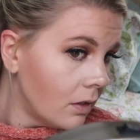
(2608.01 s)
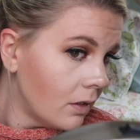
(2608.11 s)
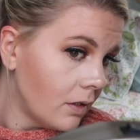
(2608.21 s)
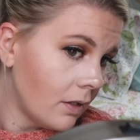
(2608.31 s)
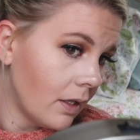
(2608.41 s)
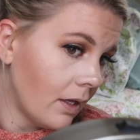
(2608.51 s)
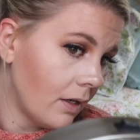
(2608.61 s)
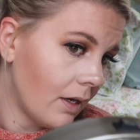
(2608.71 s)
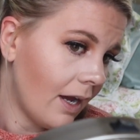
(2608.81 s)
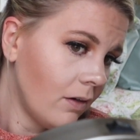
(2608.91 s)
And
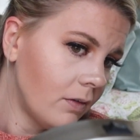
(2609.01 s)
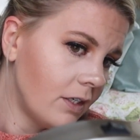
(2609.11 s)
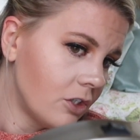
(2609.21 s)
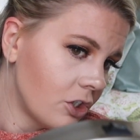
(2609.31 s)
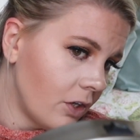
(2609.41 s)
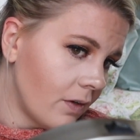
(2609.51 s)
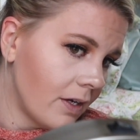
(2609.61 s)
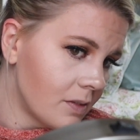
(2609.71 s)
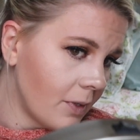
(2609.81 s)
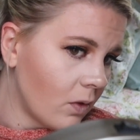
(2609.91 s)
then I don't need to show you
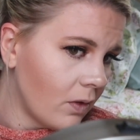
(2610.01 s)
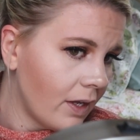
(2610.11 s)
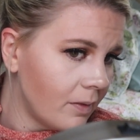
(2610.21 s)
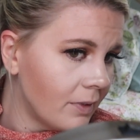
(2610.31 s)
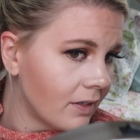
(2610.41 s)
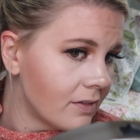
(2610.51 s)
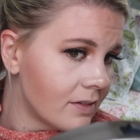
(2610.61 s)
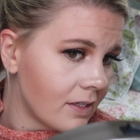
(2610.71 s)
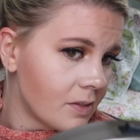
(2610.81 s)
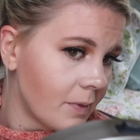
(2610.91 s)
guys my whole head because
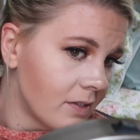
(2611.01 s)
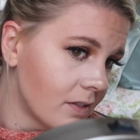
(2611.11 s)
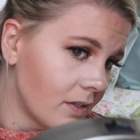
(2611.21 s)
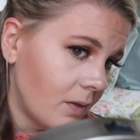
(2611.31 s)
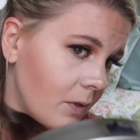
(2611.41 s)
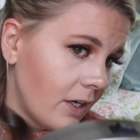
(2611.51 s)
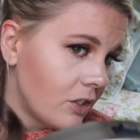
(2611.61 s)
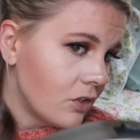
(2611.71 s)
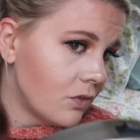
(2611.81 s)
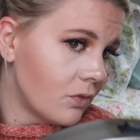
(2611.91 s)
that's basically what I
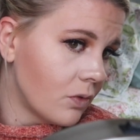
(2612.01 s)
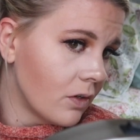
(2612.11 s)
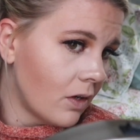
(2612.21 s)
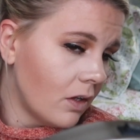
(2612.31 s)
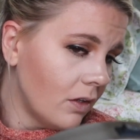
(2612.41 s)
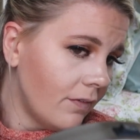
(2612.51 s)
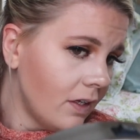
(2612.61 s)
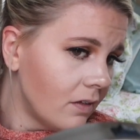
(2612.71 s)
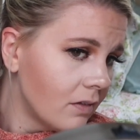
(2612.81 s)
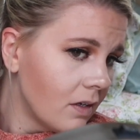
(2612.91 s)
do for all of
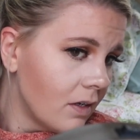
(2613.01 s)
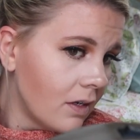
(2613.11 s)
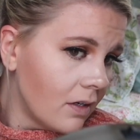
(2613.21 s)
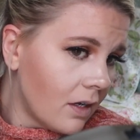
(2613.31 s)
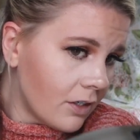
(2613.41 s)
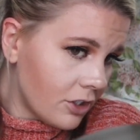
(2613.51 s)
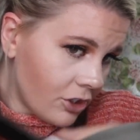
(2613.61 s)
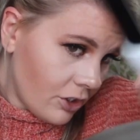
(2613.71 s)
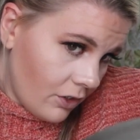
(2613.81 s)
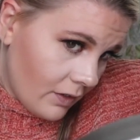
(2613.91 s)
it. I'll just
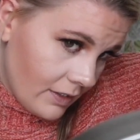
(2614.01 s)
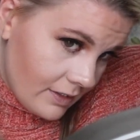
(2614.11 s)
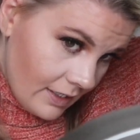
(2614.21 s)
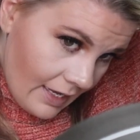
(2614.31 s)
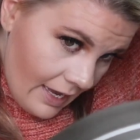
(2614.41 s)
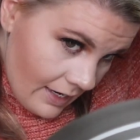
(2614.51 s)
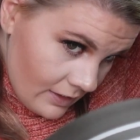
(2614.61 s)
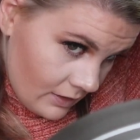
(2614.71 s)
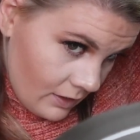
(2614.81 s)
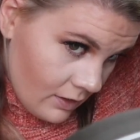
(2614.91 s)
show you guys the
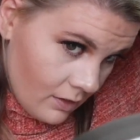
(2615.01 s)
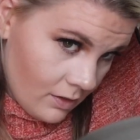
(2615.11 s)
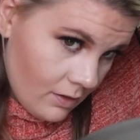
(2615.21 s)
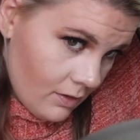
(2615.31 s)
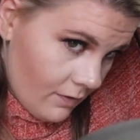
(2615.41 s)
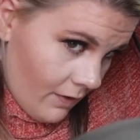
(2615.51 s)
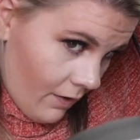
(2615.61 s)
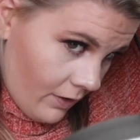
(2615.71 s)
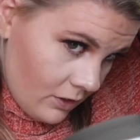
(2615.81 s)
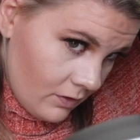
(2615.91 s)
end of
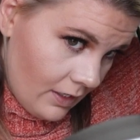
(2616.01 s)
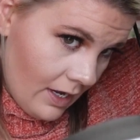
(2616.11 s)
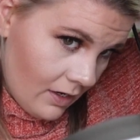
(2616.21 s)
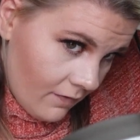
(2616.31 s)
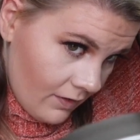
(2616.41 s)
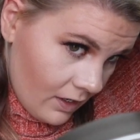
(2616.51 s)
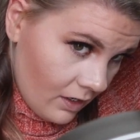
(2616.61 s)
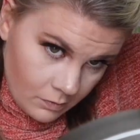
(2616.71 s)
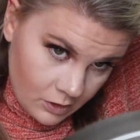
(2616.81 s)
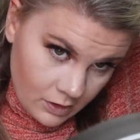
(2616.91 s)
how I do the end of it.
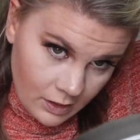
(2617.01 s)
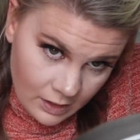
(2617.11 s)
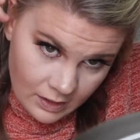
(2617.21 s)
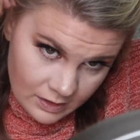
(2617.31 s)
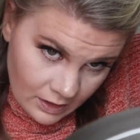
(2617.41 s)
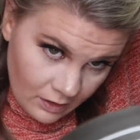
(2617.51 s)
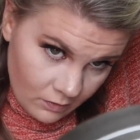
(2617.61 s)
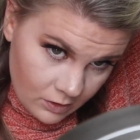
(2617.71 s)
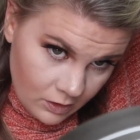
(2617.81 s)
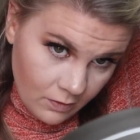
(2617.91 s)
I'm just gonna continue
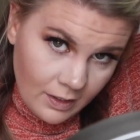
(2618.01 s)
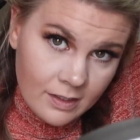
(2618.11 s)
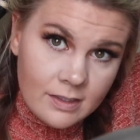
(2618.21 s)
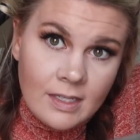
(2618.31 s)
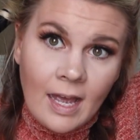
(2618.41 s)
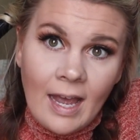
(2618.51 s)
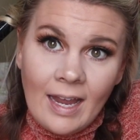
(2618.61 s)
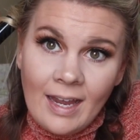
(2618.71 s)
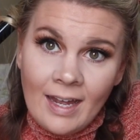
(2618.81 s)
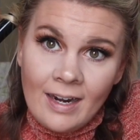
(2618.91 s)
to do this,
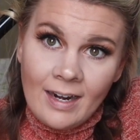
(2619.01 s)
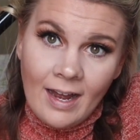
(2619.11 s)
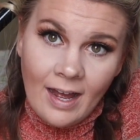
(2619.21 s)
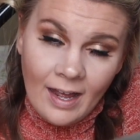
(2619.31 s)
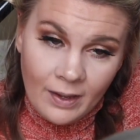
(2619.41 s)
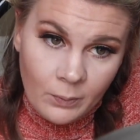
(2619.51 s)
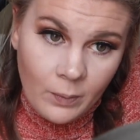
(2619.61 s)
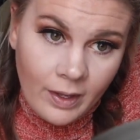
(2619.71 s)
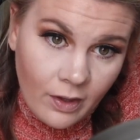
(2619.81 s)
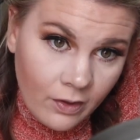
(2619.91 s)
and I
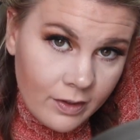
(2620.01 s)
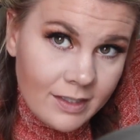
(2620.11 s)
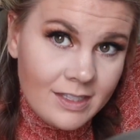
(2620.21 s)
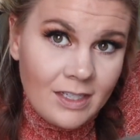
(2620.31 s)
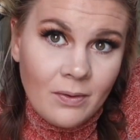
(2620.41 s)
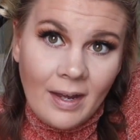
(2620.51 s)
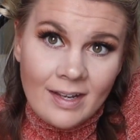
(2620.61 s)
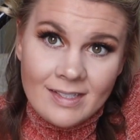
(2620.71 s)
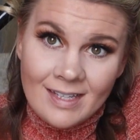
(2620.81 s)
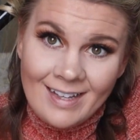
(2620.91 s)
will see you
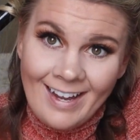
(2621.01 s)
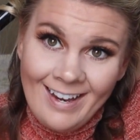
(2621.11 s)
guys at the